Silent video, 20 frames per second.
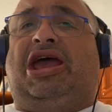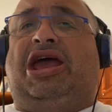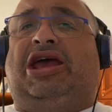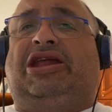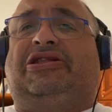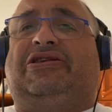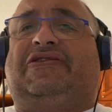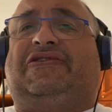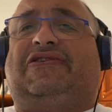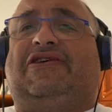
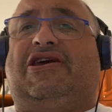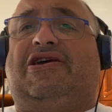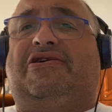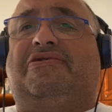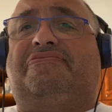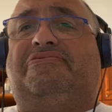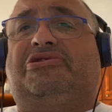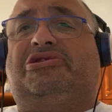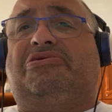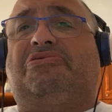and
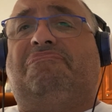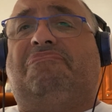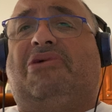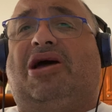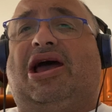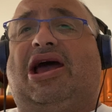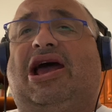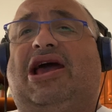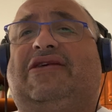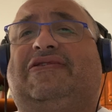seven
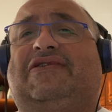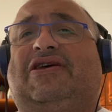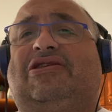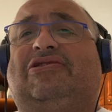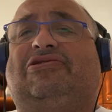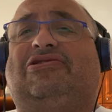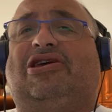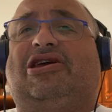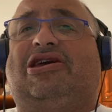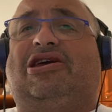miles
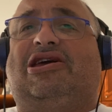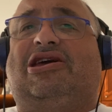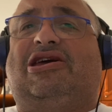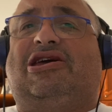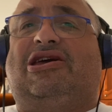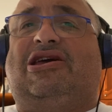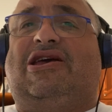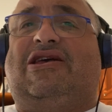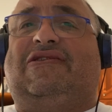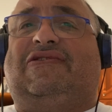and
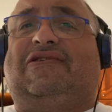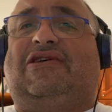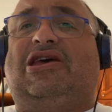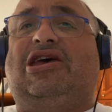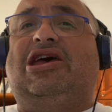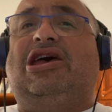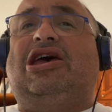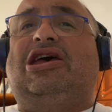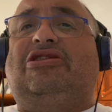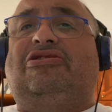tens.
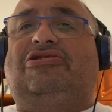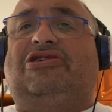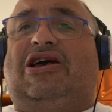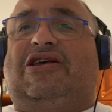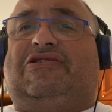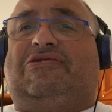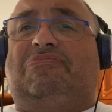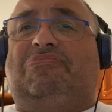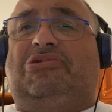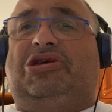
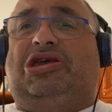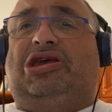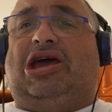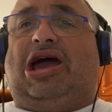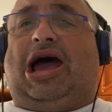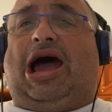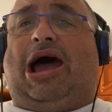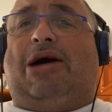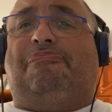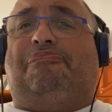Dress me
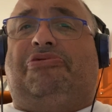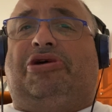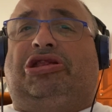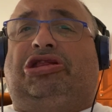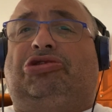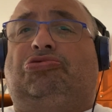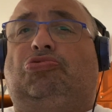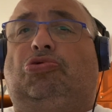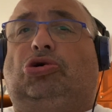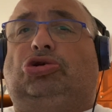up
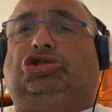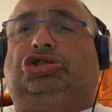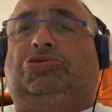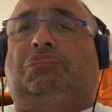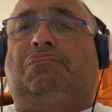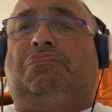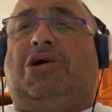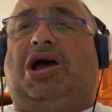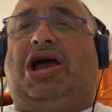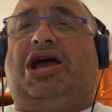and watch
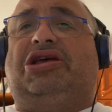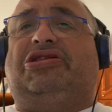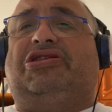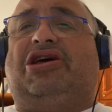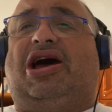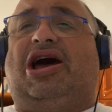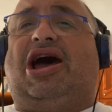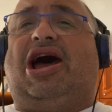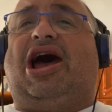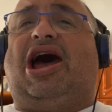my
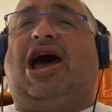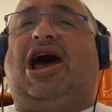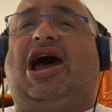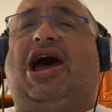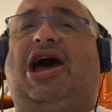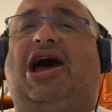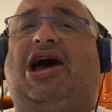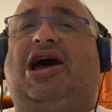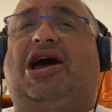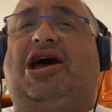
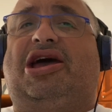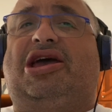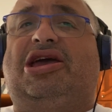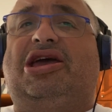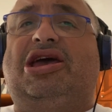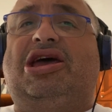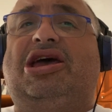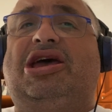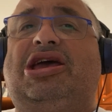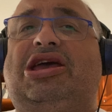die.
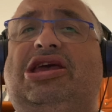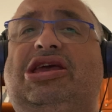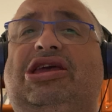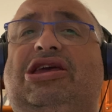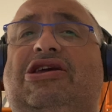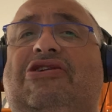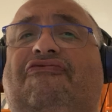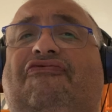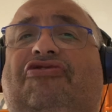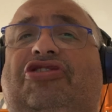If